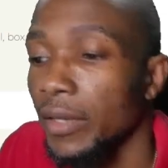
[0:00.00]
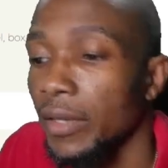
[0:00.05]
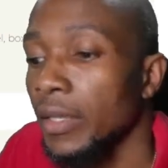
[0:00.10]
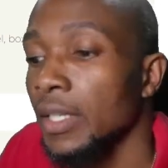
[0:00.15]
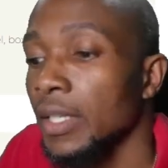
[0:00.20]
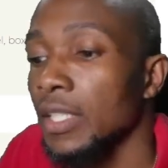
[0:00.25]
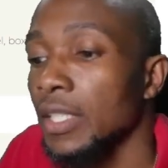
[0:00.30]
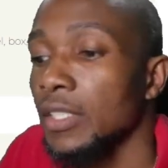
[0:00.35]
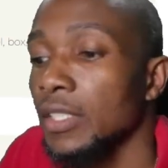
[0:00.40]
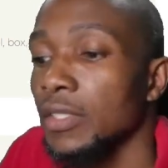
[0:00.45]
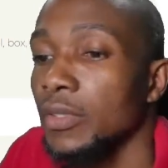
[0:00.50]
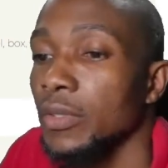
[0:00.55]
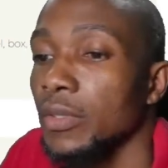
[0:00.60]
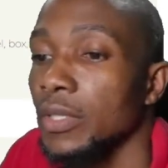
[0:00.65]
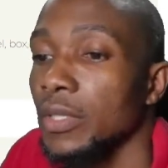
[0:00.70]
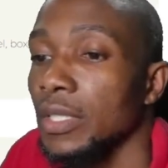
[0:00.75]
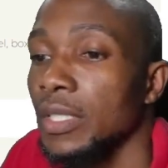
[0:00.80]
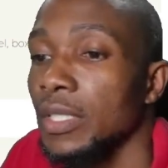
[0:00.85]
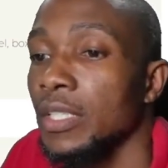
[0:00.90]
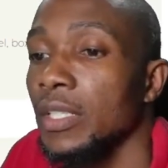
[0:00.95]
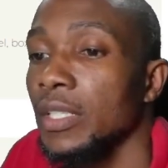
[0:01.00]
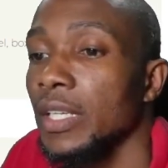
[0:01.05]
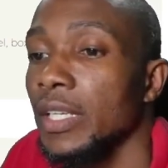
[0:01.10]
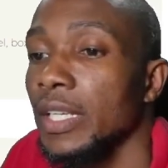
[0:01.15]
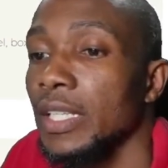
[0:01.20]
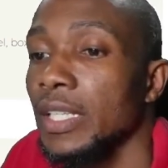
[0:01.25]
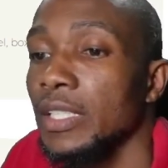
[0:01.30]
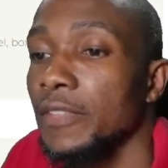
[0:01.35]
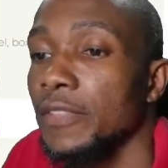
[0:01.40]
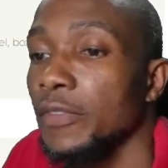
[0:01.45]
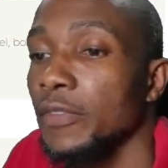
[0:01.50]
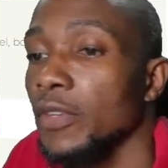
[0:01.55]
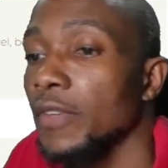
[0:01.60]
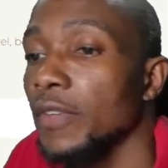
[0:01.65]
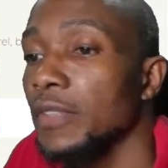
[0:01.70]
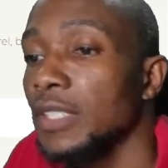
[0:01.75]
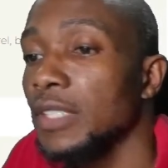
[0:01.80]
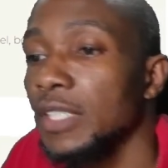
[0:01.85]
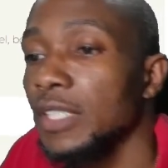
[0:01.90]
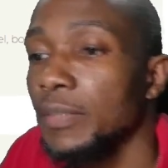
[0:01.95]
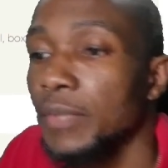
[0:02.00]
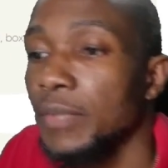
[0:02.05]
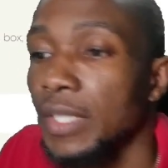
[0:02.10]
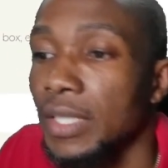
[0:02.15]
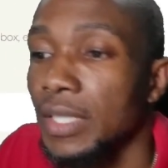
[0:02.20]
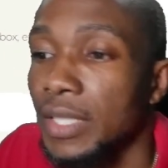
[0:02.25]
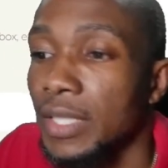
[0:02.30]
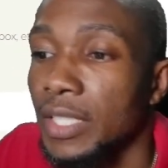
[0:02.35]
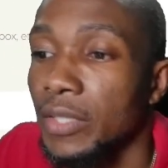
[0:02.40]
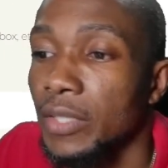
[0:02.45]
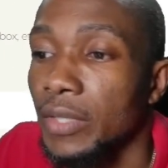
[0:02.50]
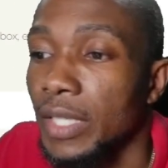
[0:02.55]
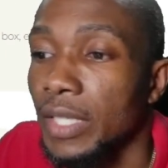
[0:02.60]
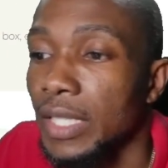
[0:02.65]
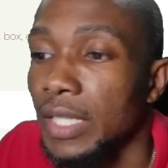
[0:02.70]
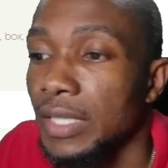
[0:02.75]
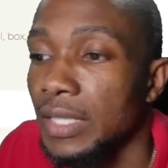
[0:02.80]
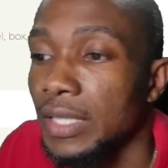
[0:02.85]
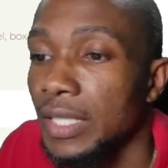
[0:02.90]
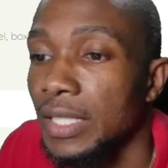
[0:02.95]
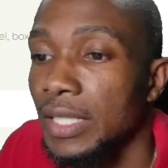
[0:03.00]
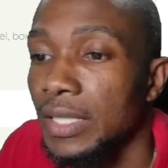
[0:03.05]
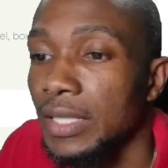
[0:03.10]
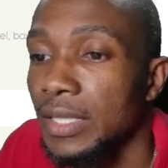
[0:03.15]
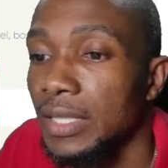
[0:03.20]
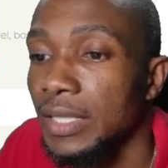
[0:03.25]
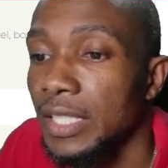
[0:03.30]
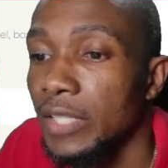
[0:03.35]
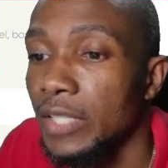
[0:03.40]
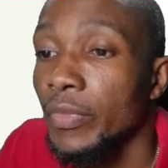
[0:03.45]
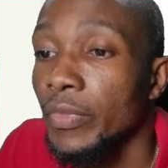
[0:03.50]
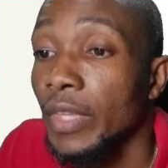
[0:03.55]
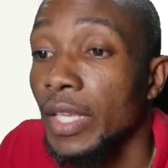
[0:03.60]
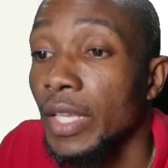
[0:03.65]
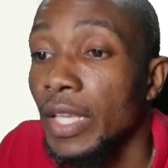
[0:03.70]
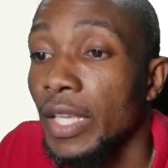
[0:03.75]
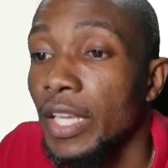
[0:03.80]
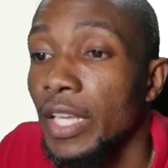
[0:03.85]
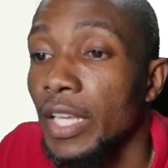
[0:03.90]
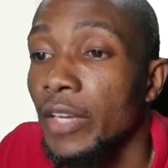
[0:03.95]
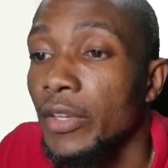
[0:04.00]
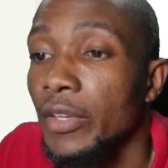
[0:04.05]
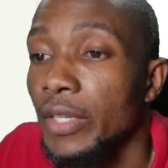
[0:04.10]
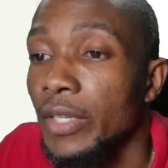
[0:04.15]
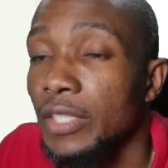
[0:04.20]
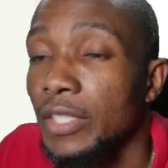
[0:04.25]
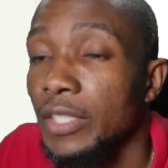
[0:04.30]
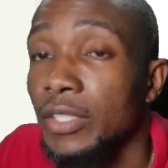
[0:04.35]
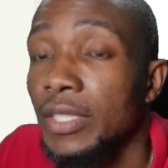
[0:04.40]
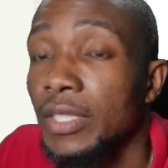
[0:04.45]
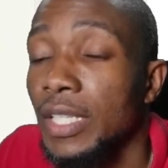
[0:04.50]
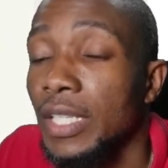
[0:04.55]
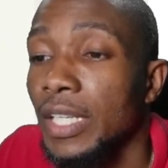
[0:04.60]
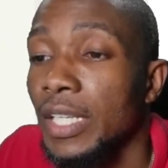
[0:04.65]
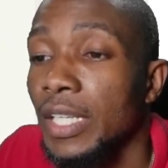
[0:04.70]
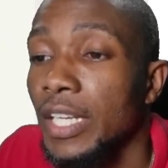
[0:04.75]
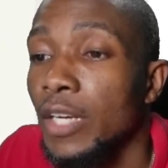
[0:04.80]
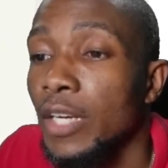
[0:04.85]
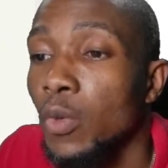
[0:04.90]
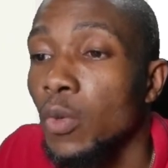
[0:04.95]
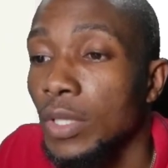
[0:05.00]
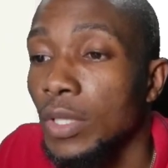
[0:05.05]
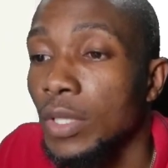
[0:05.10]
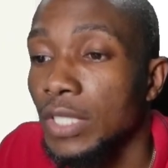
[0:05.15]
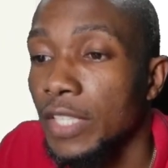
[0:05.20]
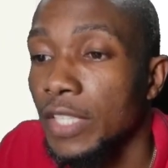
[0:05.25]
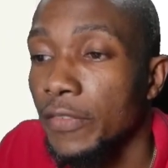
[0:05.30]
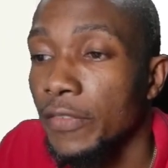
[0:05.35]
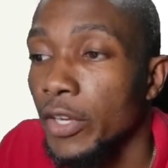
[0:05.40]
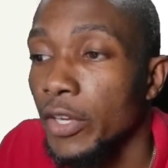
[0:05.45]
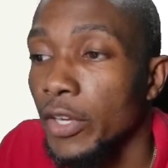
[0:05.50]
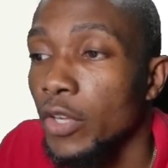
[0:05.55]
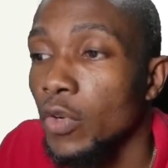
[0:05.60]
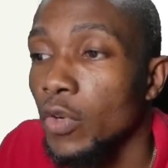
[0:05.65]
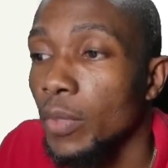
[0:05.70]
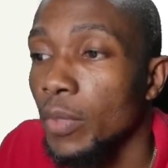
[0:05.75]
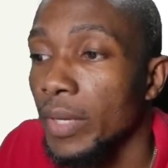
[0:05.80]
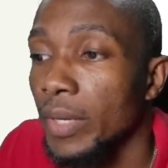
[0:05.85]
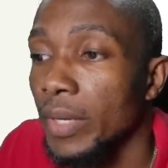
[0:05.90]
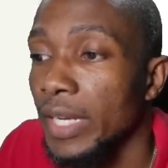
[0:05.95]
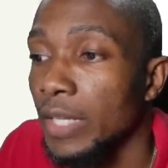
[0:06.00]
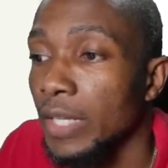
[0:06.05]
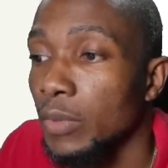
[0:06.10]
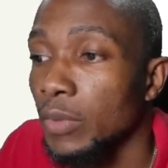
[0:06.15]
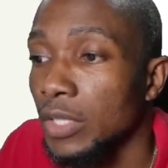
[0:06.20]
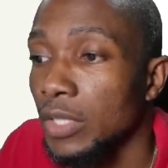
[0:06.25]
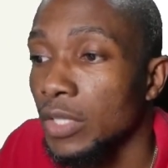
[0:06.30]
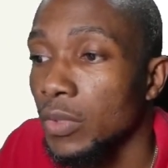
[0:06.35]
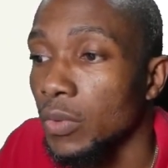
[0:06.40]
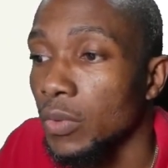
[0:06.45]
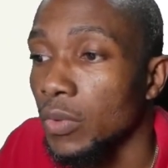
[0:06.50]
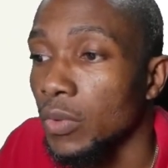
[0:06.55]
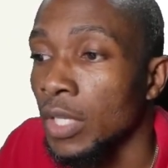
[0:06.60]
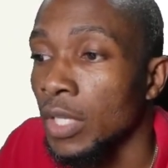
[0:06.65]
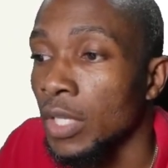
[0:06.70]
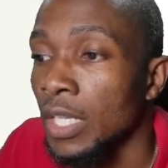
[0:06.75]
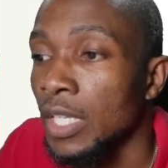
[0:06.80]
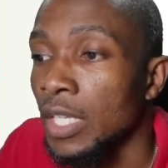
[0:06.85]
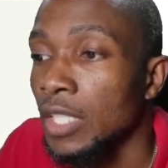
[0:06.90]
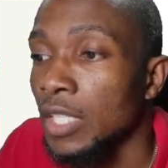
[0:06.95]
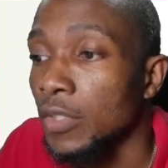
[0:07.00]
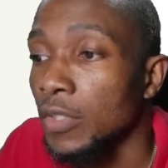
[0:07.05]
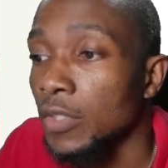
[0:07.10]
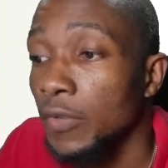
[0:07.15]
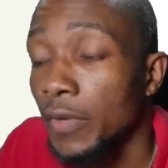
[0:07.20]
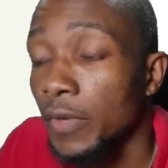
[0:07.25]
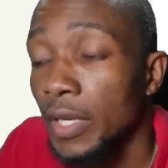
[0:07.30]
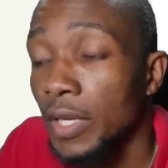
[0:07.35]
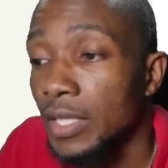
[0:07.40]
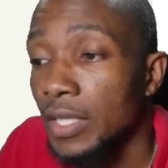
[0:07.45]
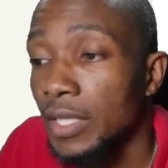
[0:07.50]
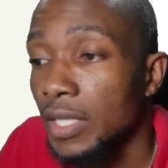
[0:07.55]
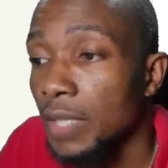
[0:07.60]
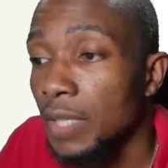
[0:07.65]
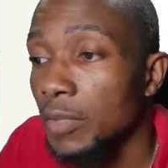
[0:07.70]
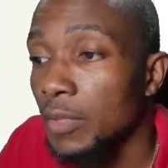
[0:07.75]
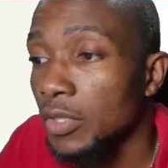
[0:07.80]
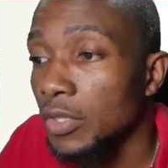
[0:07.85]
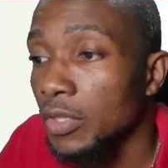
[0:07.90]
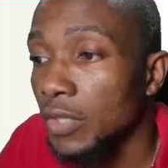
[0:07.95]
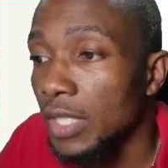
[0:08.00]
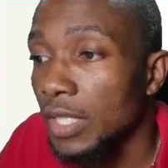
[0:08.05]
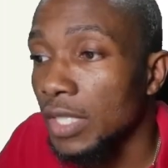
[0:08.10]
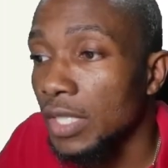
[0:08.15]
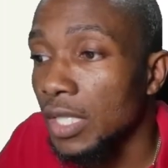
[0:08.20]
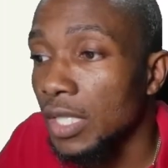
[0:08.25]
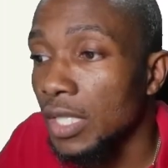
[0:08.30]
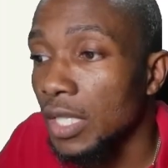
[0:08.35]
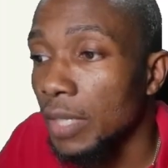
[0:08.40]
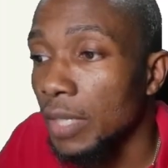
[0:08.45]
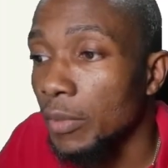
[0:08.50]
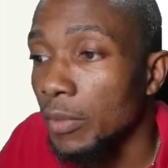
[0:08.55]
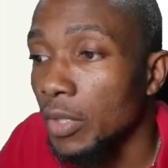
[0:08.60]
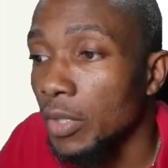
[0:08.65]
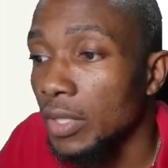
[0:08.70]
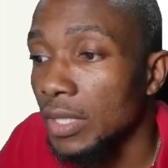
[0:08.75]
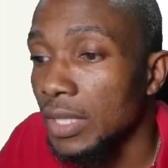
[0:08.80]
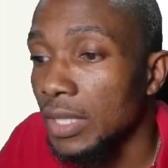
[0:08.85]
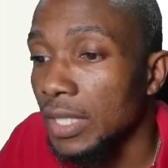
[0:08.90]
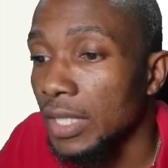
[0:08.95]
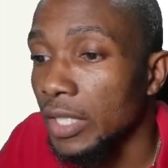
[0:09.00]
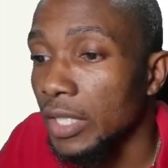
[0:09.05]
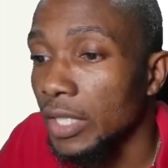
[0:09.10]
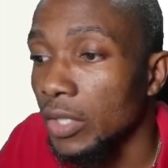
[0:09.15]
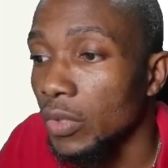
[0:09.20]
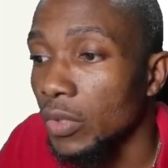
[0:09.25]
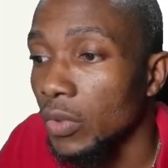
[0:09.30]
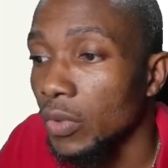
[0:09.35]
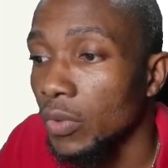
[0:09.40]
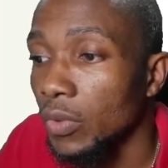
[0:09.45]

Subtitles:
So in your case, if you haven't shipped anything, you can say 0. Here you need to declare whatever you are bringing with you. So for this demonstration, I'm going to select no.